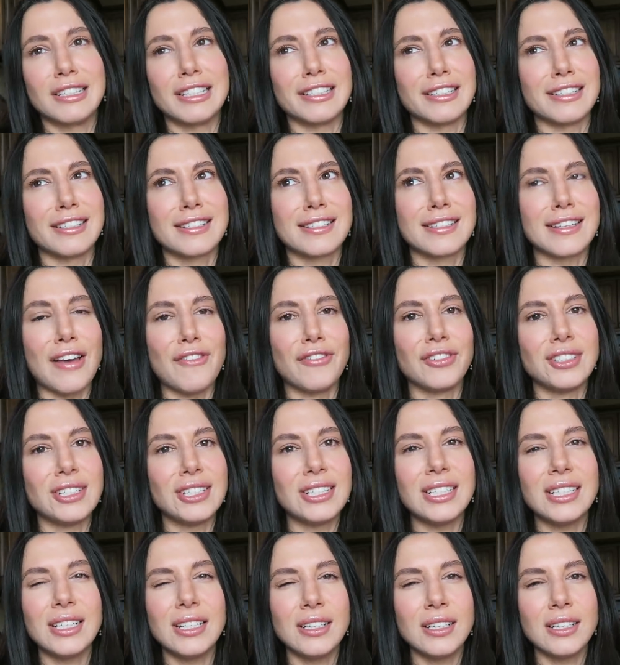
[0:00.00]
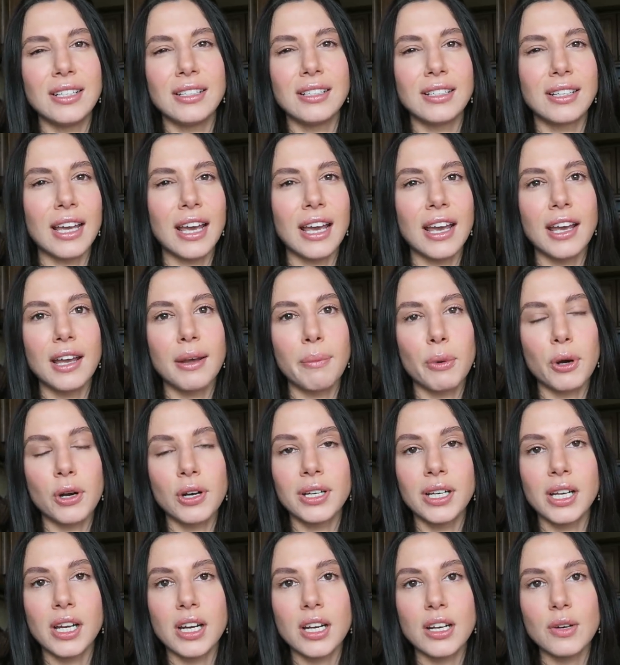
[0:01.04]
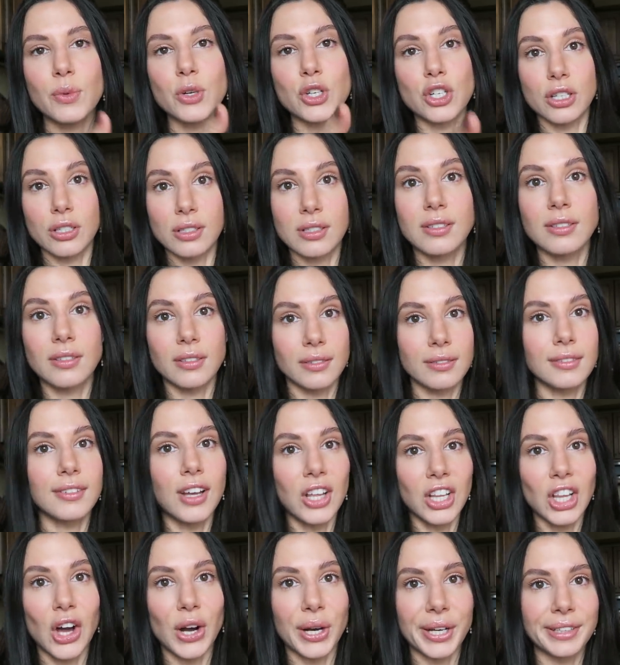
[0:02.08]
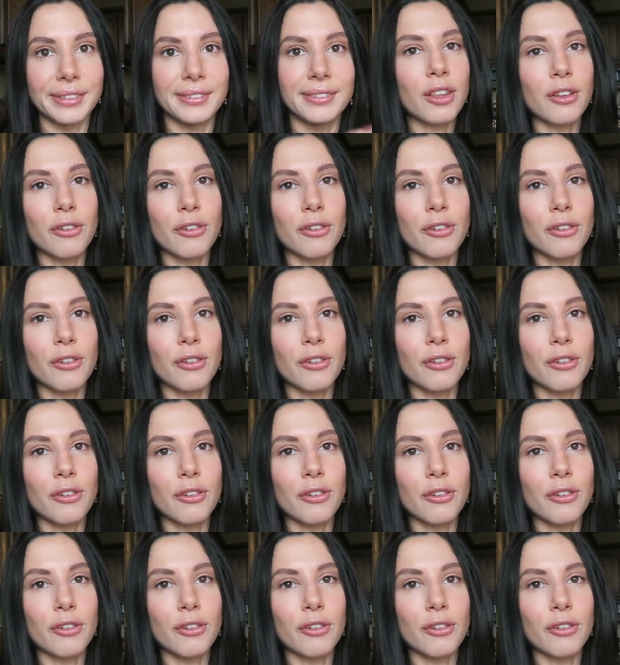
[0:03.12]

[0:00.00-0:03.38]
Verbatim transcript: to 70K per year, which is a lot.